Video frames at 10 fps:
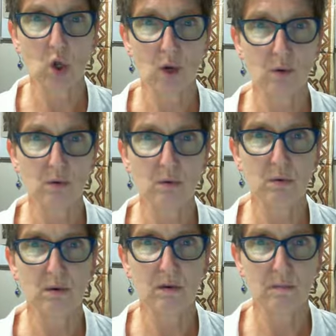
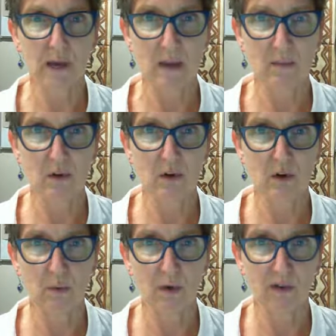local people
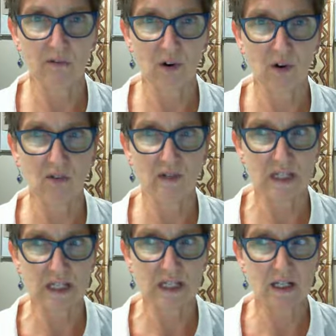who were
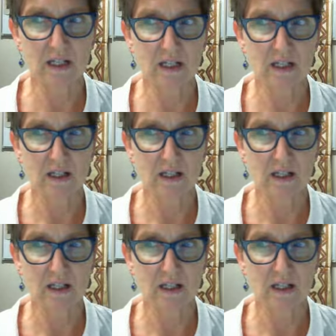involved in